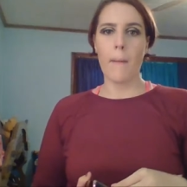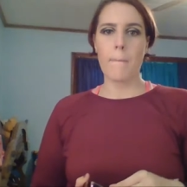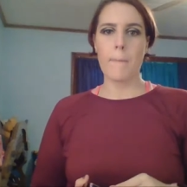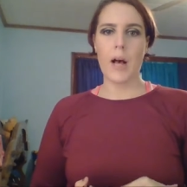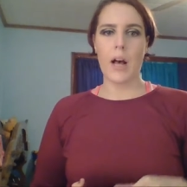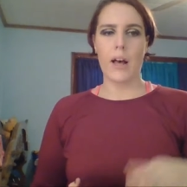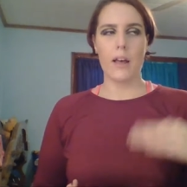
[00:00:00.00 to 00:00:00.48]

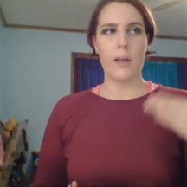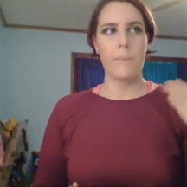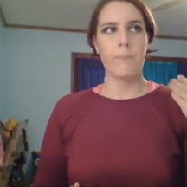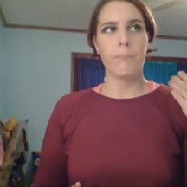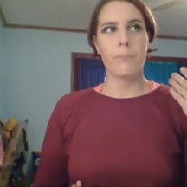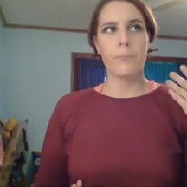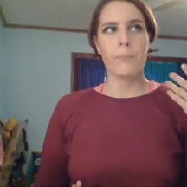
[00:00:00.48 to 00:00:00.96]
my
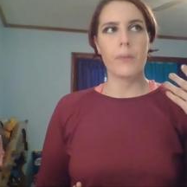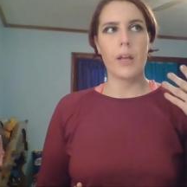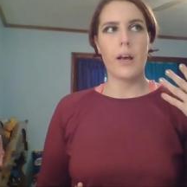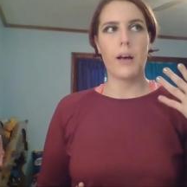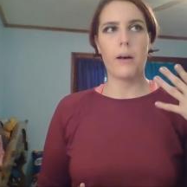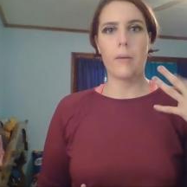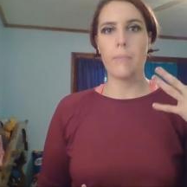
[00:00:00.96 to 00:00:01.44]

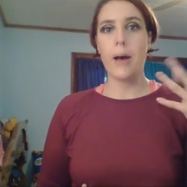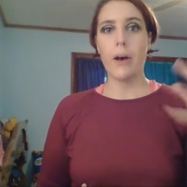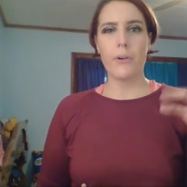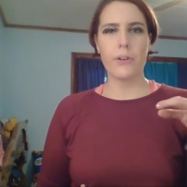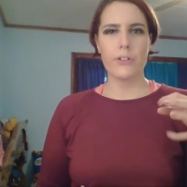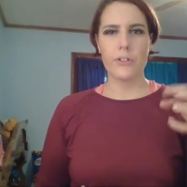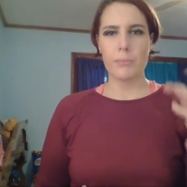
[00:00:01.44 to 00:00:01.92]

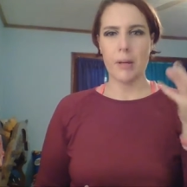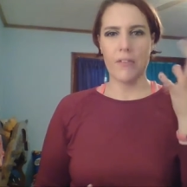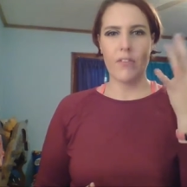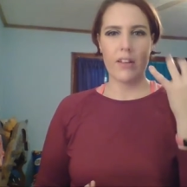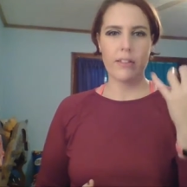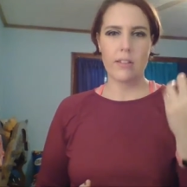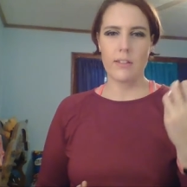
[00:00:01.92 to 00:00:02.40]
powder so my
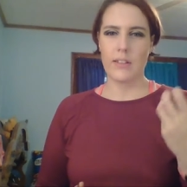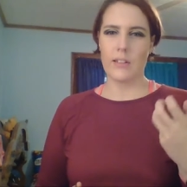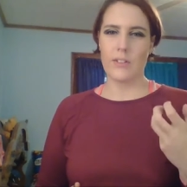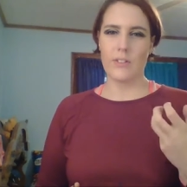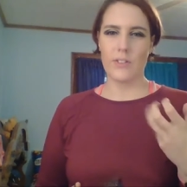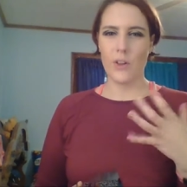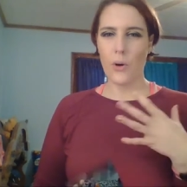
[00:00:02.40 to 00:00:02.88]
face
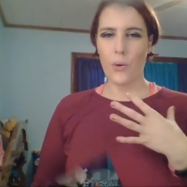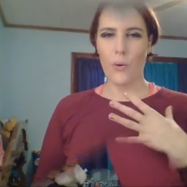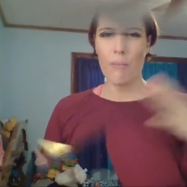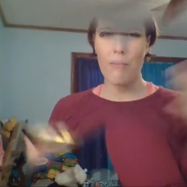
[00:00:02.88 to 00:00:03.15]
isn't so